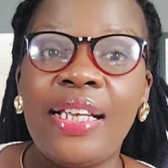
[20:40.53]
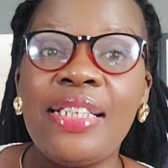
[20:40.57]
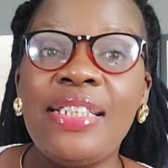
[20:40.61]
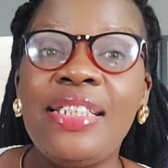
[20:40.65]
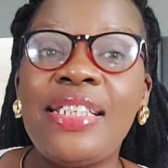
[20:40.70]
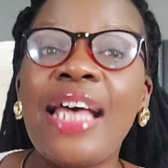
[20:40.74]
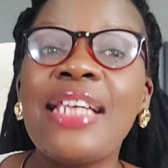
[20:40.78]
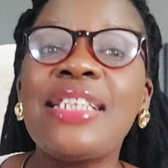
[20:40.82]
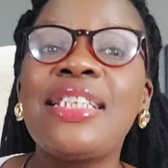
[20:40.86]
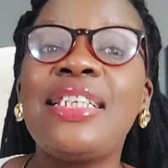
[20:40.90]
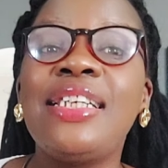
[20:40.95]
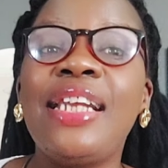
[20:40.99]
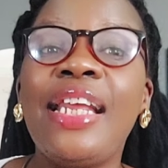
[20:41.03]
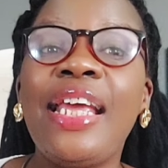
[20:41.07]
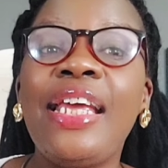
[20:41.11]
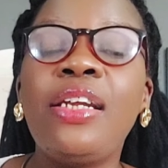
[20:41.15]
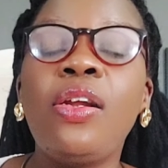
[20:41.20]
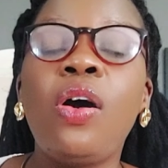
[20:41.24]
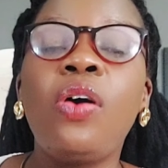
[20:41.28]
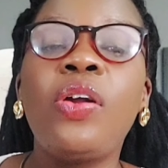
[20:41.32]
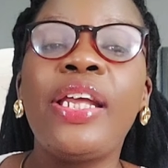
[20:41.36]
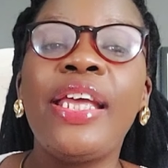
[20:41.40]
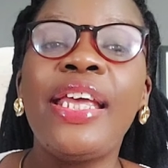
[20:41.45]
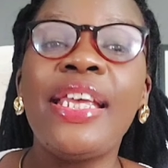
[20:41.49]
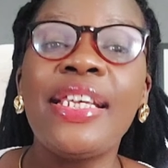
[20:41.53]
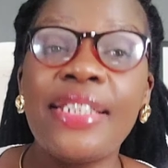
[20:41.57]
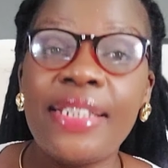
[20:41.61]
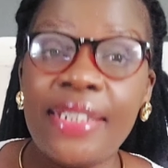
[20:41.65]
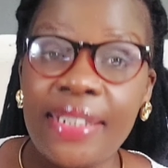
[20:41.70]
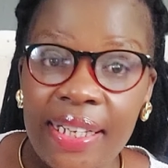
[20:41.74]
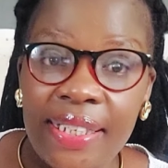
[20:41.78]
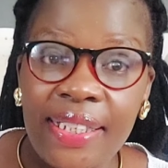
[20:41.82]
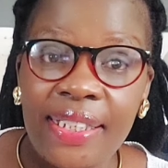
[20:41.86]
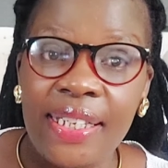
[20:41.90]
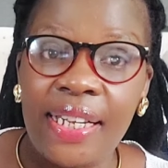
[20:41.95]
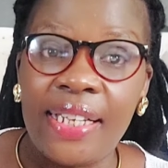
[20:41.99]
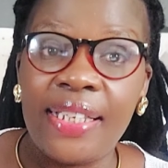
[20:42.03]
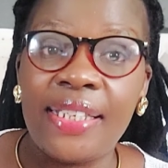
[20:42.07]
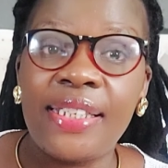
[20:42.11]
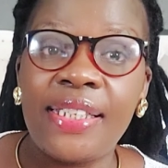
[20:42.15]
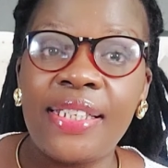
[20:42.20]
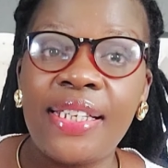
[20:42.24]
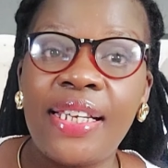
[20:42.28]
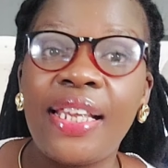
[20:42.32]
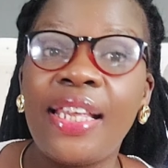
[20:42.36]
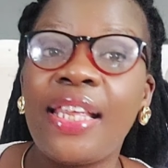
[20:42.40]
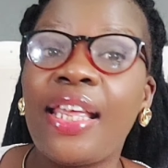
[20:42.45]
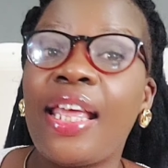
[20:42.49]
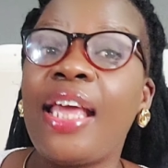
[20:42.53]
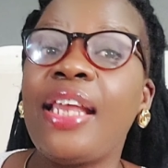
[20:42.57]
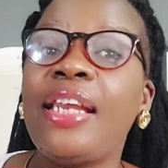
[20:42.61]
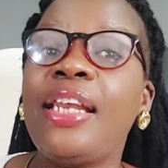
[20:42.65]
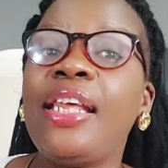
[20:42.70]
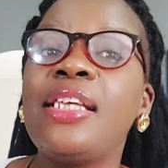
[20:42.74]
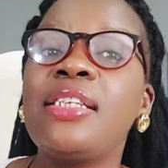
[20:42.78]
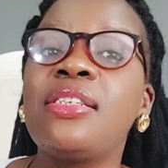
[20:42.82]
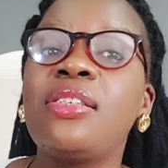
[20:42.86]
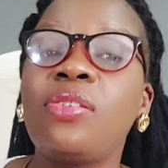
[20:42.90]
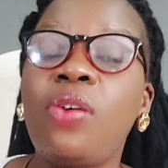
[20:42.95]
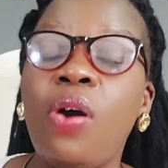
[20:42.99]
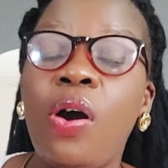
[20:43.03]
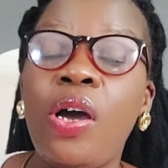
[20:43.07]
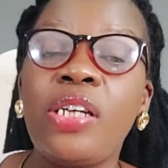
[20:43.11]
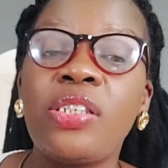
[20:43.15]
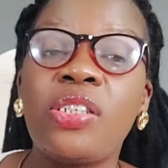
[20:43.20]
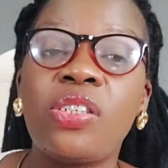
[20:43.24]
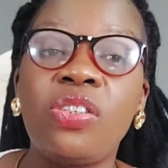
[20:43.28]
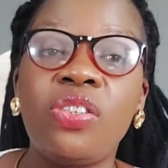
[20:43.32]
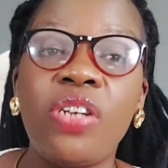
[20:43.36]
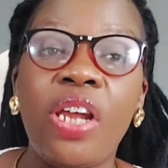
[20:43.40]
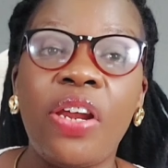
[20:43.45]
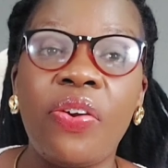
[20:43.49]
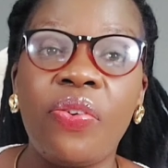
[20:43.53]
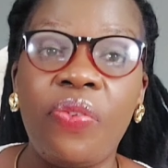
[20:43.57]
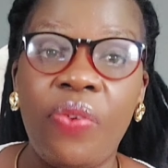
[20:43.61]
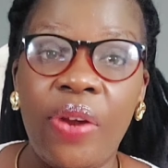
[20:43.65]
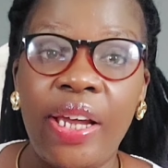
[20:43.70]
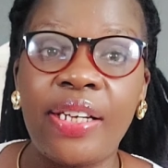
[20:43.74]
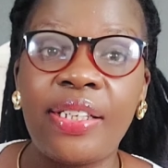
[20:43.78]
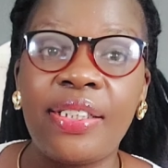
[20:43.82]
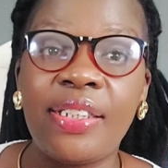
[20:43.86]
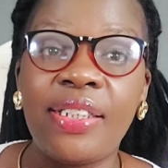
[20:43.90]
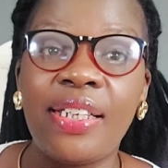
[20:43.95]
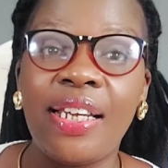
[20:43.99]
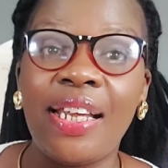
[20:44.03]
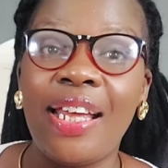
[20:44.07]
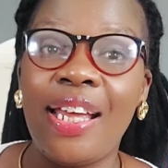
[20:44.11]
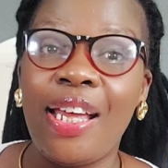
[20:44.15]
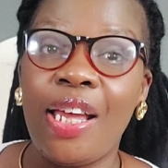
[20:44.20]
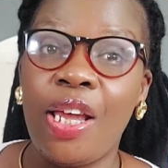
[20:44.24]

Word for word: Just lean on His teachings, and He's going to direct